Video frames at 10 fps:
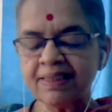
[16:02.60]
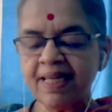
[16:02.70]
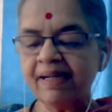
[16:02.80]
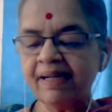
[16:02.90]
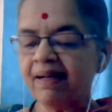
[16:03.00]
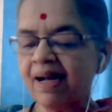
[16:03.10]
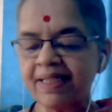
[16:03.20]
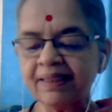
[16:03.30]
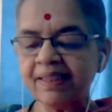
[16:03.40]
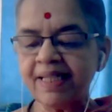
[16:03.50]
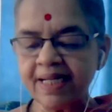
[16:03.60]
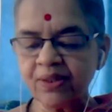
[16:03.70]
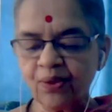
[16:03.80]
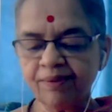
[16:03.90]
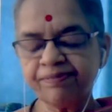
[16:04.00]
there regarding the
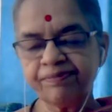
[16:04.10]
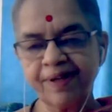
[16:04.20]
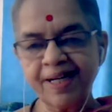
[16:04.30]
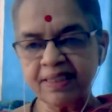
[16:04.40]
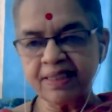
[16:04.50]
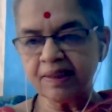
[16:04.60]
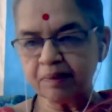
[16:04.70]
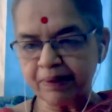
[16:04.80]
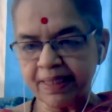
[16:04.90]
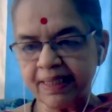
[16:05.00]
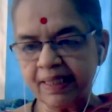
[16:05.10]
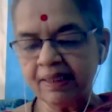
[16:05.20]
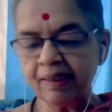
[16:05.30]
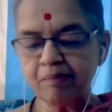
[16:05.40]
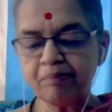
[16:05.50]
date of writing this
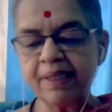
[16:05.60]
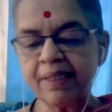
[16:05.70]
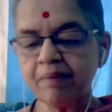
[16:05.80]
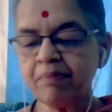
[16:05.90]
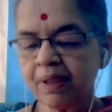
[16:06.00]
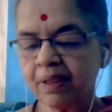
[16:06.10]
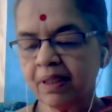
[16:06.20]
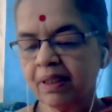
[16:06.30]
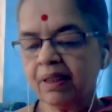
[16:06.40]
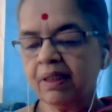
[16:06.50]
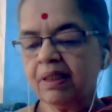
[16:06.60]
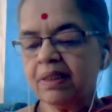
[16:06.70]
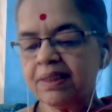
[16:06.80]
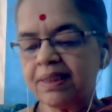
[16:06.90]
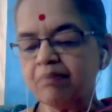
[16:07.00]
particular compendium.
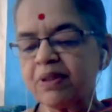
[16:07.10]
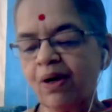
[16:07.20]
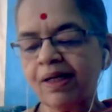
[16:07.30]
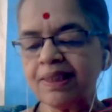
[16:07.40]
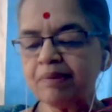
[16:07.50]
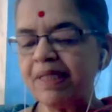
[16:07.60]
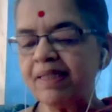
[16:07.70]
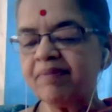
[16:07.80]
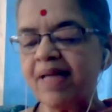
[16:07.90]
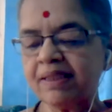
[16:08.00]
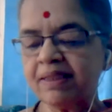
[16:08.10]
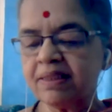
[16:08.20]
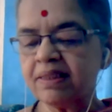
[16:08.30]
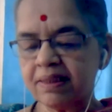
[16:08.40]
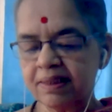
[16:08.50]
Some scholars believe that it
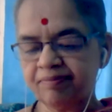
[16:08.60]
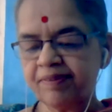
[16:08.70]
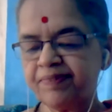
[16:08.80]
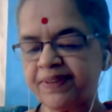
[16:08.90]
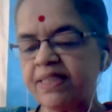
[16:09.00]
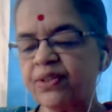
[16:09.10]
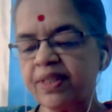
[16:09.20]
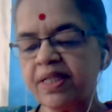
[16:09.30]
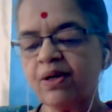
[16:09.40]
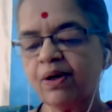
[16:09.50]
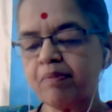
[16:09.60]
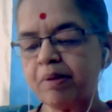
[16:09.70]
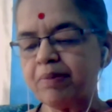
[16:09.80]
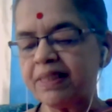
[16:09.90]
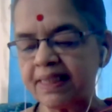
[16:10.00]
is 5th century or
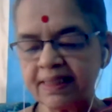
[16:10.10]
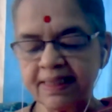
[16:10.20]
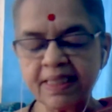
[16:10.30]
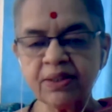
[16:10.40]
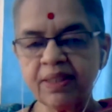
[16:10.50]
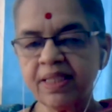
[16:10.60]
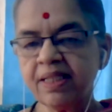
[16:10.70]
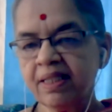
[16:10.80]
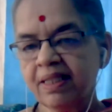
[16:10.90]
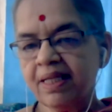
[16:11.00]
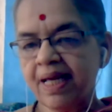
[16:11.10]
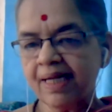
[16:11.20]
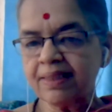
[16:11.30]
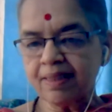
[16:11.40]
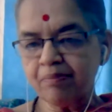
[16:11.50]
maybe 6th century,
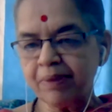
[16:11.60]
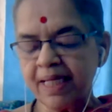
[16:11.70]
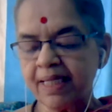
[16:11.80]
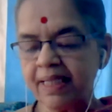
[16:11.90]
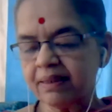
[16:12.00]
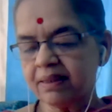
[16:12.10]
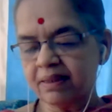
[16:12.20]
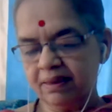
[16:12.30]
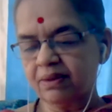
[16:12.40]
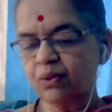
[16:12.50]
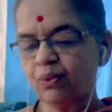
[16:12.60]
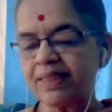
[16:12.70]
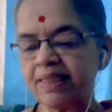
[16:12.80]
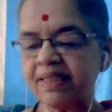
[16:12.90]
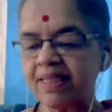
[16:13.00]
and some take it uh, to as
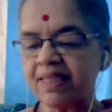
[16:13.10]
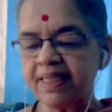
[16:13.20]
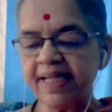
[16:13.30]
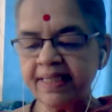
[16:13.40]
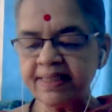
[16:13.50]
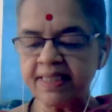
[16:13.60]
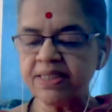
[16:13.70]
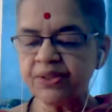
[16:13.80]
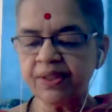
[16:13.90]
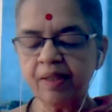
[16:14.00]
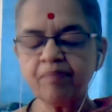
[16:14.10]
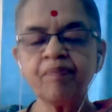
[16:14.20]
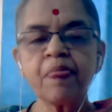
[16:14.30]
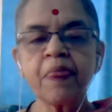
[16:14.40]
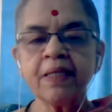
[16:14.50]
late as 8th century.
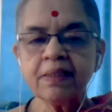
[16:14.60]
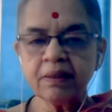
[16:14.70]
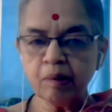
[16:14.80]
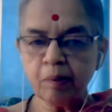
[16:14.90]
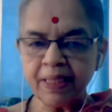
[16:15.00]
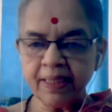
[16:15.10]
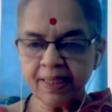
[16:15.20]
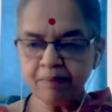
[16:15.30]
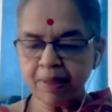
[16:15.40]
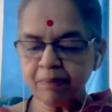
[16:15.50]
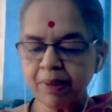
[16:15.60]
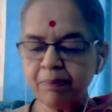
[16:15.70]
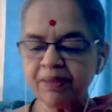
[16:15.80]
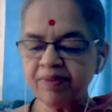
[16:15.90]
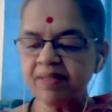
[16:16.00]
So the period may be
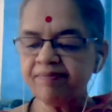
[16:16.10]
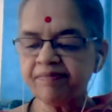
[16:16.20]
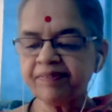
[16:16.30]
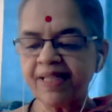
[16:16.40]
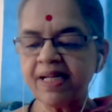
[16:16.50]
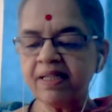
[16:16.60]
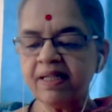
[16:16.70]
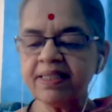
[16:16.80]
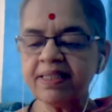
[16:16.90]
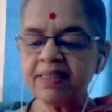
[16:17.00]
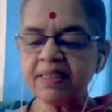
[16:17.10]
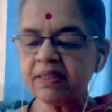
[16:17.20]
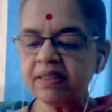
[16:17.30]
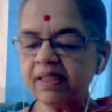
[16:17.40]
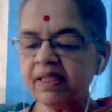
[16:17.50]
between 5th and 8th
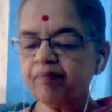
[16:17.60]
century,